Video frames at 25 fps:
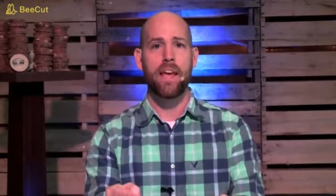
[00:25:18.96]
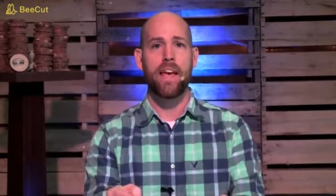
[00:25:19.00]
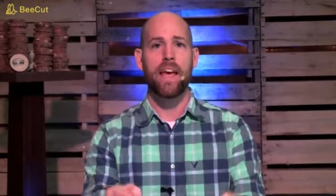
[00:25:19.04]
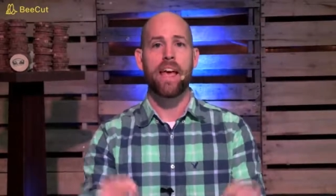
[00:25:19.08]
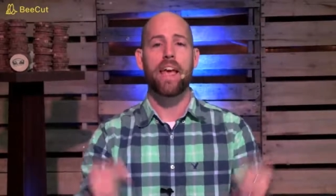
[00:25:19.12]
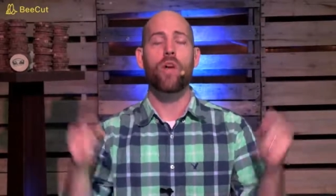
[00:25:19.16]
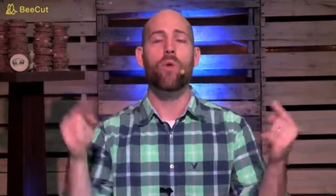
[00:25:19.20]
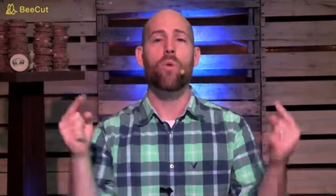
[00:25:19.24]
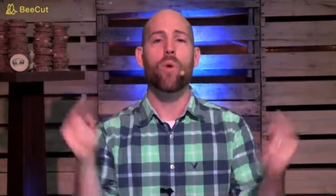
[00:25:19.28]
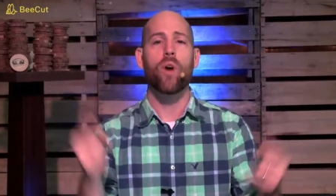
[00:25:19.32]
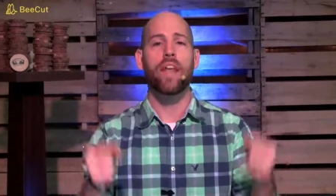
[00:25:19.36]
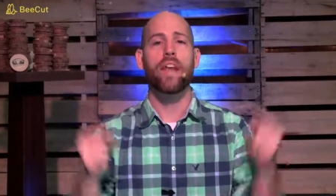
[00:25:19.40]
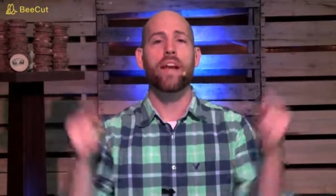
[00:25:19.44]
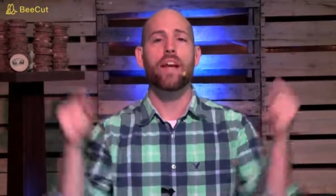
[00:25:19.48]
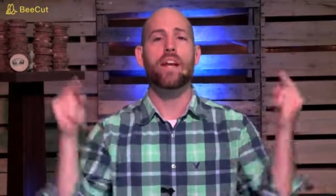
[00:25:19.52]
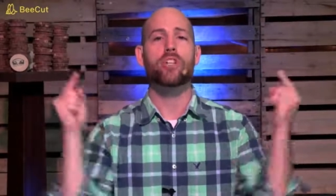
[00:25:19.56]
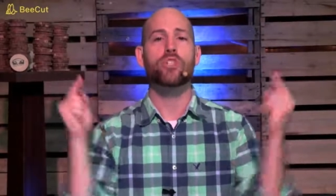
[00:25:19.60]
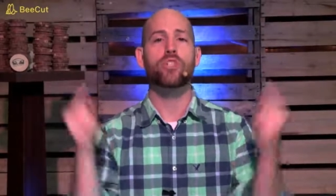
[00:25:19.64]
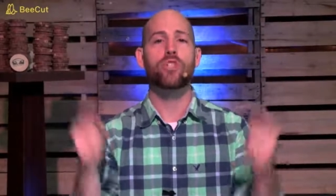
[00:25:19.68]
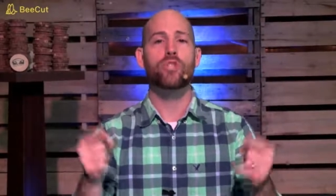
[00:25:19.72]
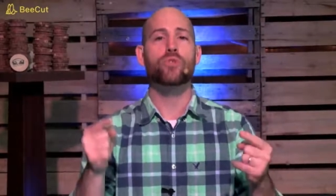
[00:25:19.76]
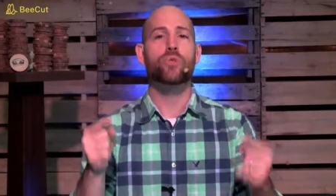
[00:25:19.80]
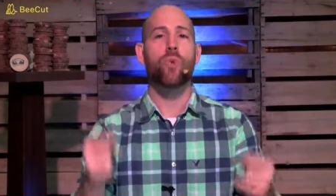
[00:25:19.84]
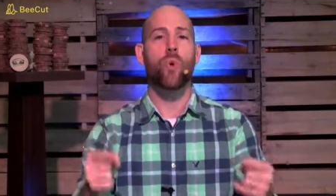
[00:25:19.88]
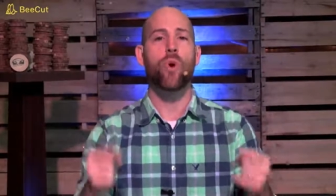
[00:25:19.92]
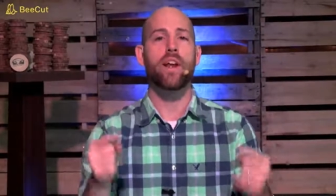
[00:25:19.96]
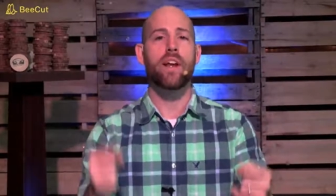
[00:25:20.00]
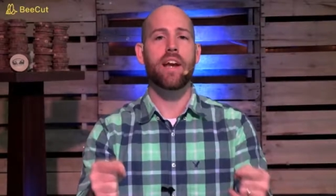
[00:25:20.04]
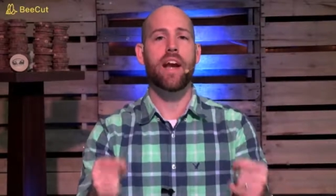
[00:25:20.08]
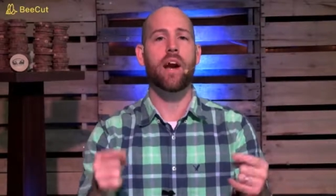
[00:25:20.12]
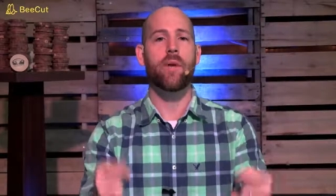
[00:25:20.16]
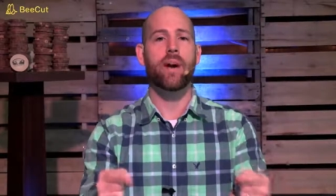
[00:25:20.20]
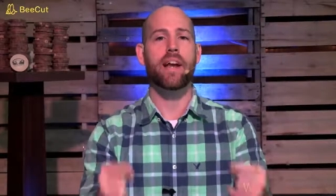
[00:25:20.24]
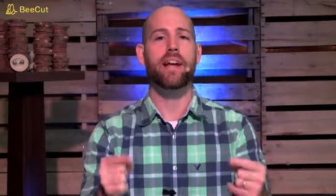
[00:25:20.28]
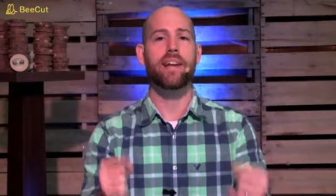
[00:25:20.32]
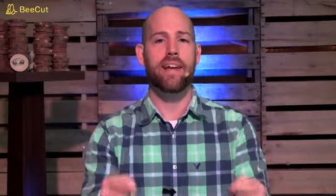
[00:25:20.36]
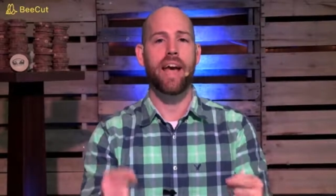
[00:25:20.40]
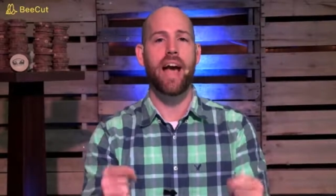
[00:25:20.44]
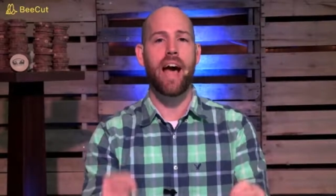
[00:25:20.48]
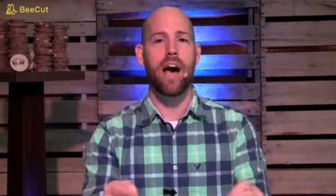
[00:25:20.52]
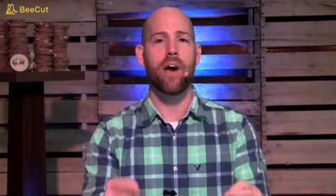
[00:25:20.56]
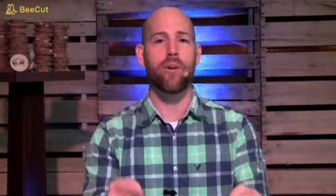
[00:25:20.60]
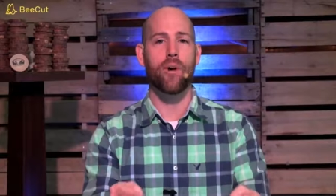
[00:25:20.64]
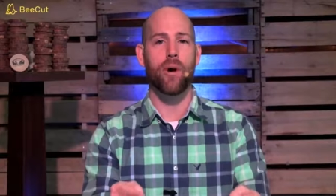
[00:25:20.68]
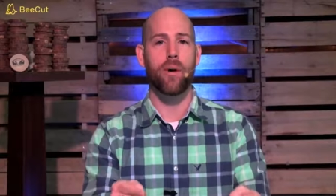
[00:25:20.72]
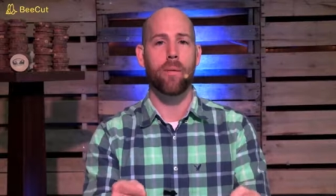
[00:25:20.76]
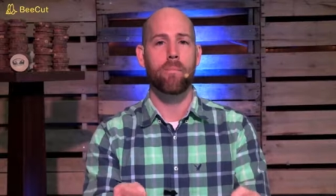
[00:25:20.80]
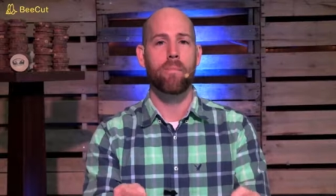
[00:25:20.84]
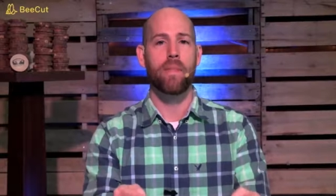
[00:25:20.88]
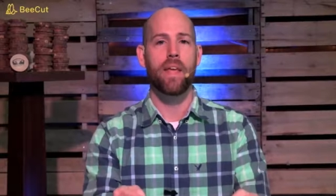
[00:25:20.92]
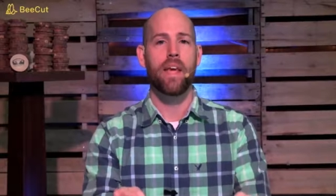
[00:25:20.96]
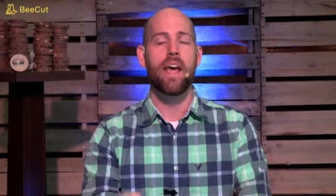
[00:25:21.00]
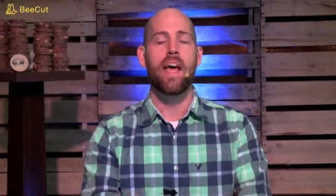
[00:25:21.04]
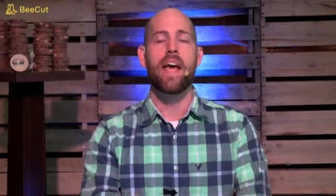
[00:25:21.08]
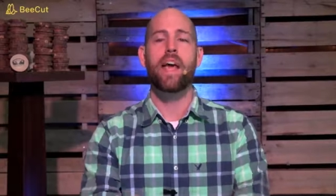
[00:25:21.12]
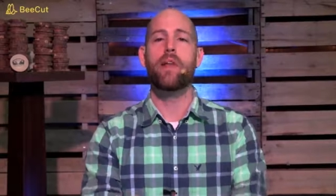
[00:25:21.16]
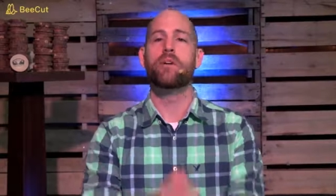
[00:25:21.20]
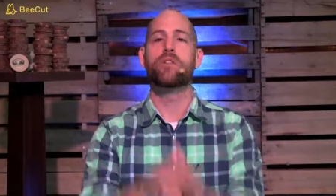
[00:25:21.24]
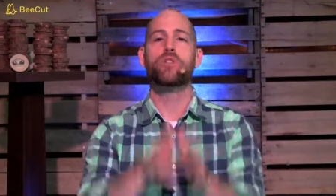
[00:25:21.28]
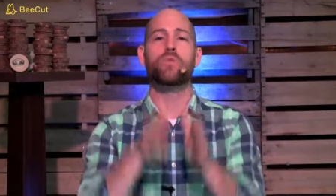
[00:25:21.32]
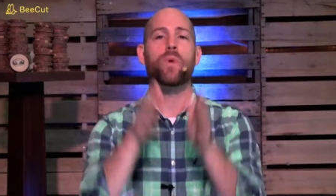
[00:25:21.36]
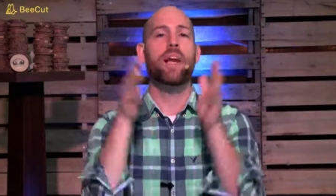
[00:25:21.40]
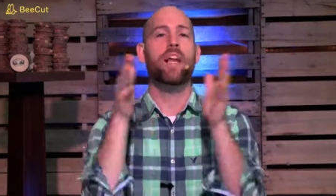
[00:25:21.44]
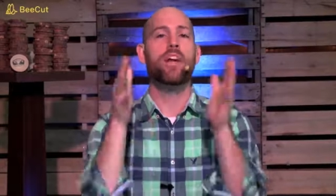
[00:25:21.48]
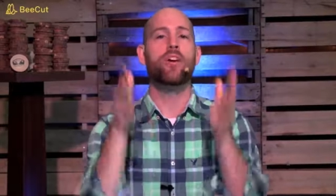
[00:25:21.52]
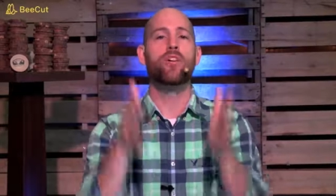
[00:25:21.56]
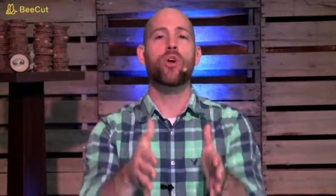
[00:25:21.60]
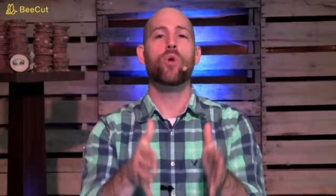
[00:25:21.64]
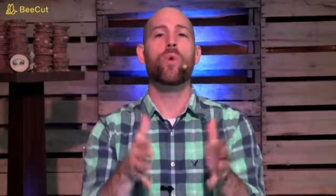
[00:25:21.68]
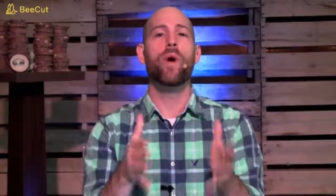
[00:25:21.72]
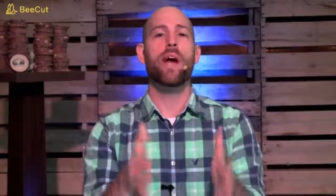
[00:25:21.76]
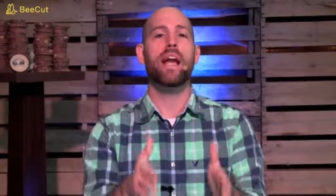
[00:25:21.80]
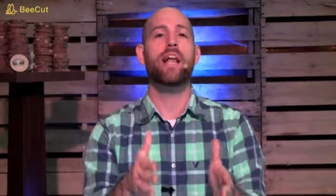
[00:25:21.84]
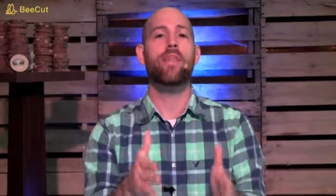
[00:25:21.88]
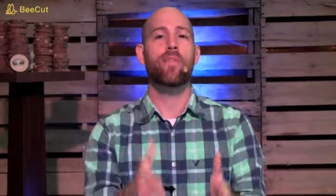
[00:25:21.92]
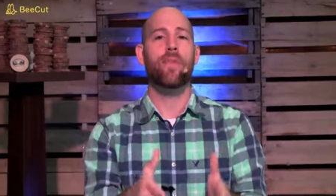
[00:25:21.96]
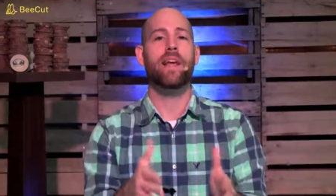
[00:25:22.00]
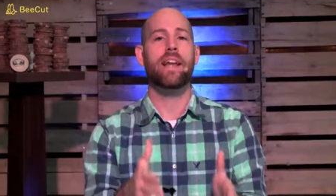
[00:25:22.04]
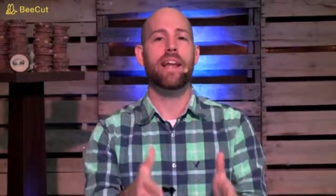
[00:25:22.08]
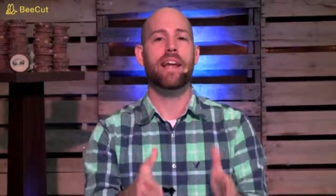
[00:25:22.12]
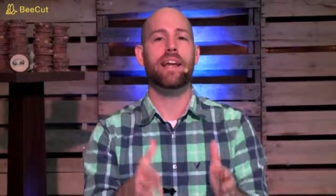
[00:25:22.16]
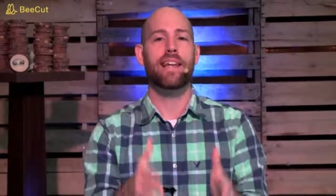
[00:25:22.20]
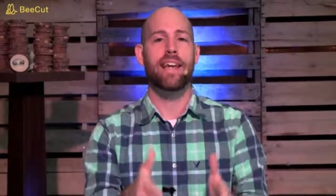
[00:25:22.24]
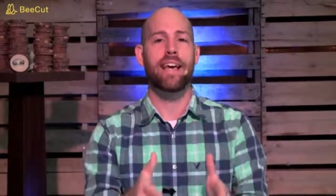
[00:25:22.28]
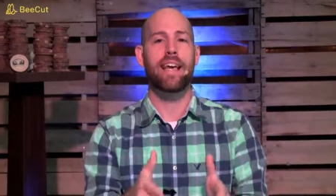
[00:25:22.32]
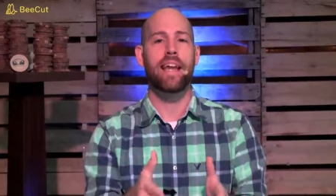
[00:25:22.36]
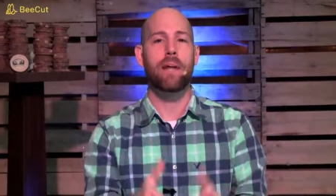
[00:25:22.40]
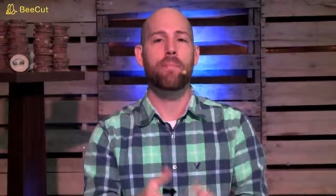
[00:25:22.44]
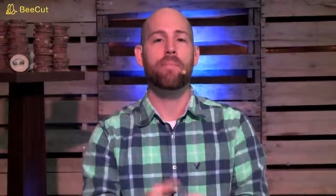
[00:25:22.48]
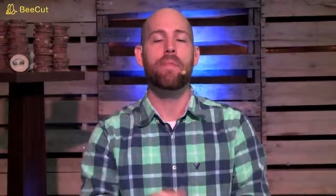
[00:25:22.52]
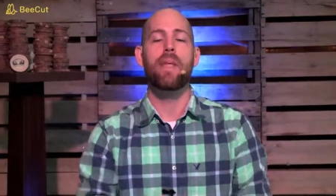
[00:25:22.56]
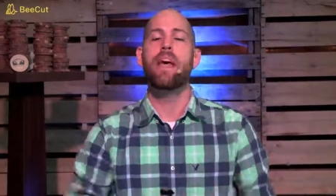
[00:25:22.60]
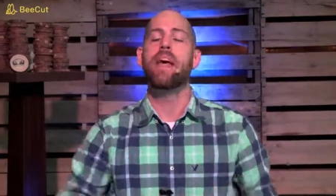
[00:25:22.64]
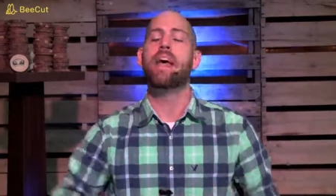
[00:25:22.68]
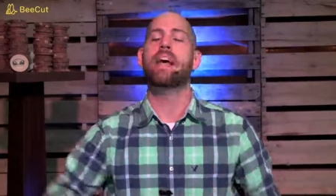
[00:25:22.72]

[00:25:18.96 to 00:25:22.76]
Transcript: He wanted an extraordinary encounter, and he was ready to do anything to get it.